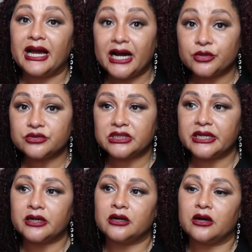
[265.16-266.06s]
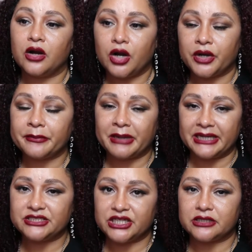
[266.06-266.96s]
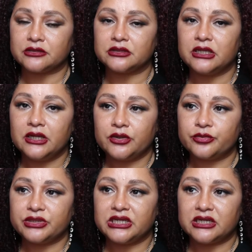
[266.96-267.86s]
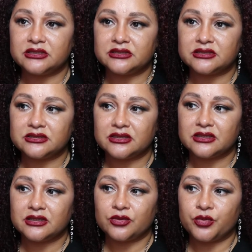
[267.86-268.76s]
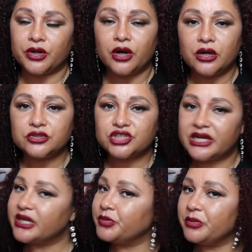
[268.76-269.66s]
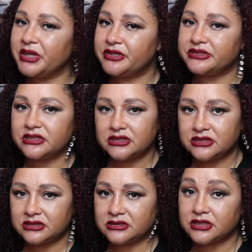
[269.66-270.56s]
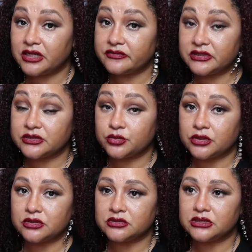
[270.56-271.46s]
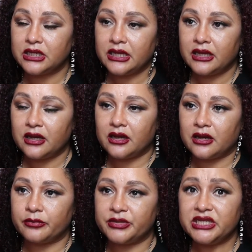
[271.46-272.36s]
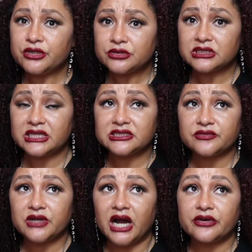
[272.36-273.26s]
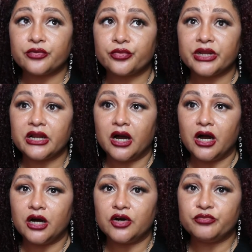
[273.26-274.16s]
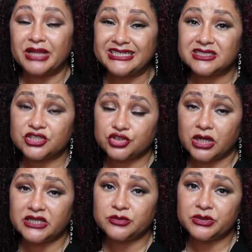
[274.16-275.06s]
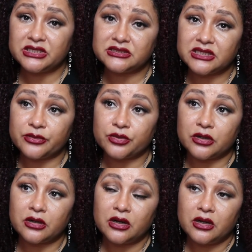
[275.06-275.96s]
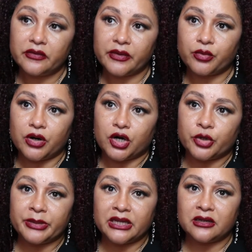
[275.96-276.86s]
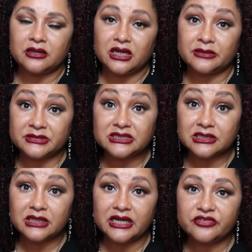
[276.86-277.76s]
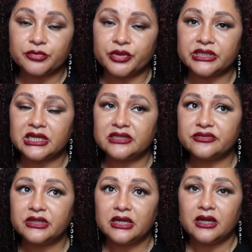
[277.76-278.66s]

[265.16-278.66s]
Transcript: out there on my channel, because we're all trying to be better citizens of this world. Many cruise lines have gotten rid of plastic straws because they were harming sea life, marine life.